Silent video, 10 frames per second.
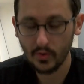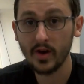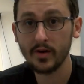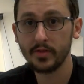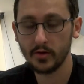we
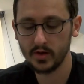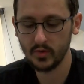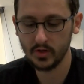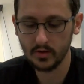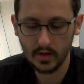are 30
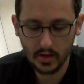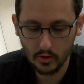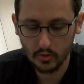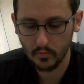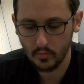minutes
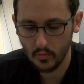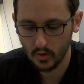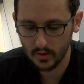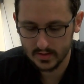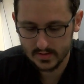later,
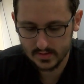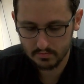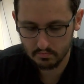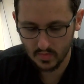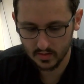more or
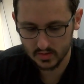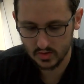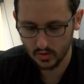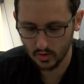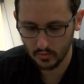less, and
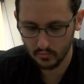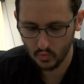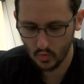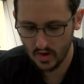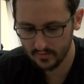
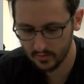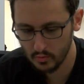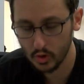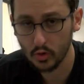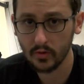so we have a
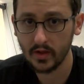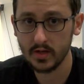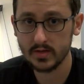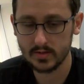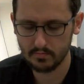model
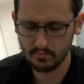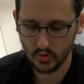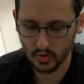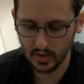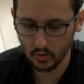that is
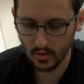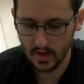a little